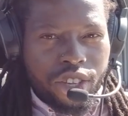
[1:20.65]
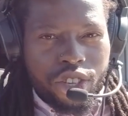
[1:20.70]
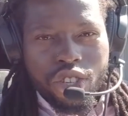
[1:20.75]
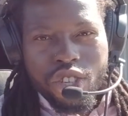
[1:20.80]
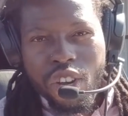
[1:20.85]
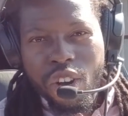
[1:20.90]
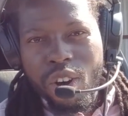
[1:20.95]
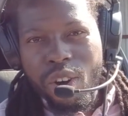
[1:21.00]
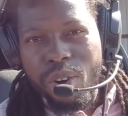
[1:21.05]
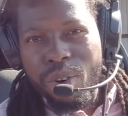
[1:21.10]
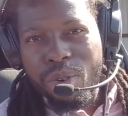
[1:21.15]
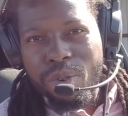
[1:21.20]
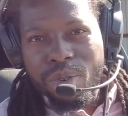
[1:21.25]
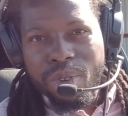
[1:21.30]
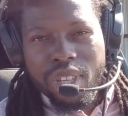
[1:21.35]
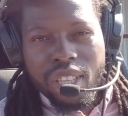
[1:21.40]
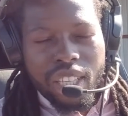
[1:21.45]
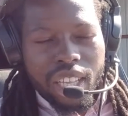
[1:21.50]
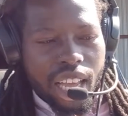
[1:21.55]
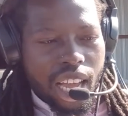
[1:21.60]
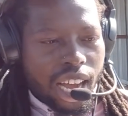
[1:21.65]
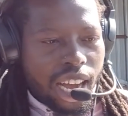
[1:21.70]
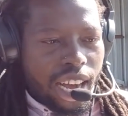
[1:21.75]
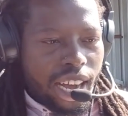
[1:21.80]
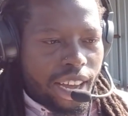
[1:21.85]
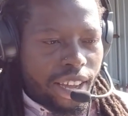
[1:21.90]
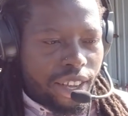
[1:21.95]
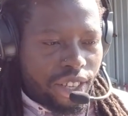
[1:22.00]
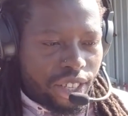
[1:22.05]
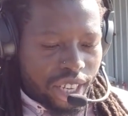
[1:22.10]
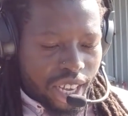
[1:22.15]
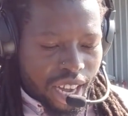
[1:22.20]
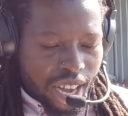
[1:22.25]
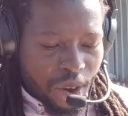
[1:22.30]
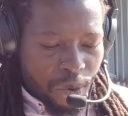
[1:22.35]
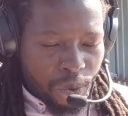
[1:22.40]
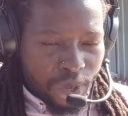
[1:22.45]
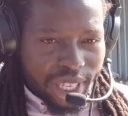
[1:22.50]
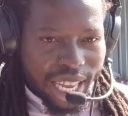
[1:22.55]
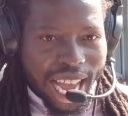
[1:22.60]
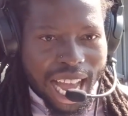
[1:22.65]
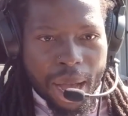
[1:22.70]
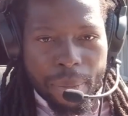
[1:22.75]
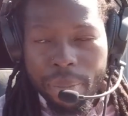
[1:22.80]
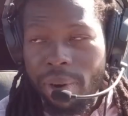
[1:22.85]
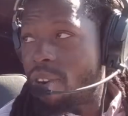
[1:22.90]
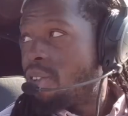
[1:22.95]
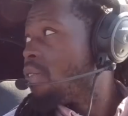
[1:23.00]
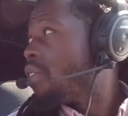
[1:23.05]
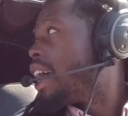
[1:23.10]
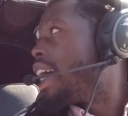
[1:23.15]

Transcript: So guys, what's happening